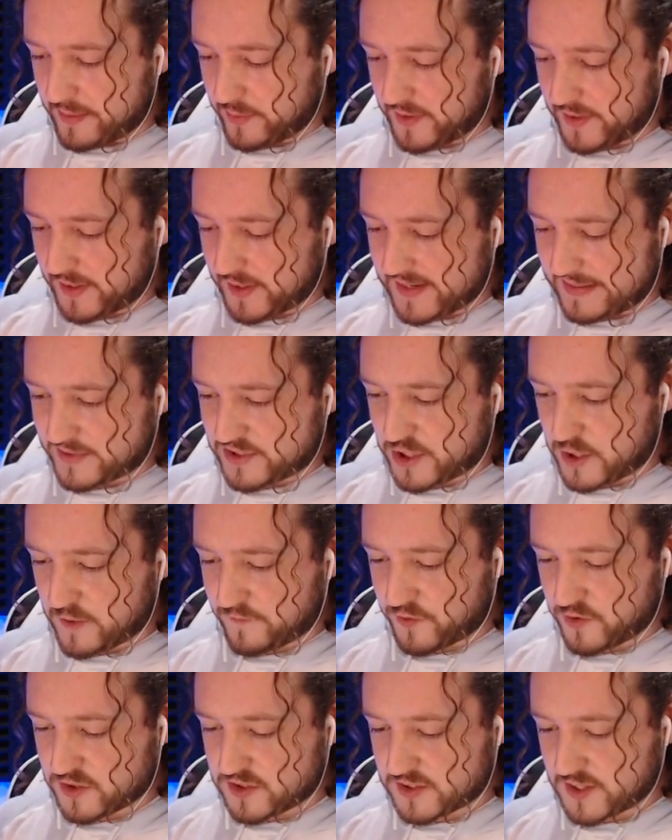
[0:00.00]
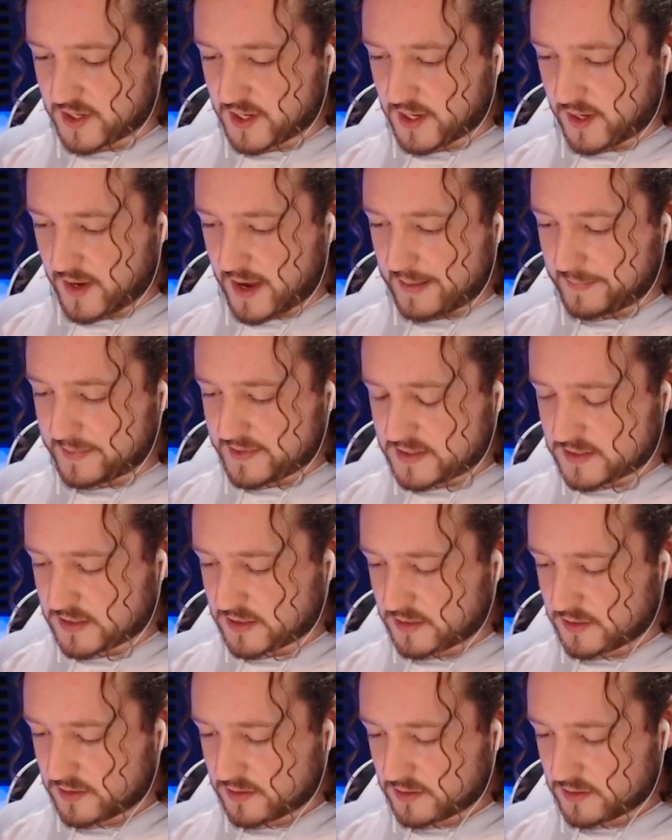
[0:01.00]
We're gonna get a night witch here for those uh, goblins.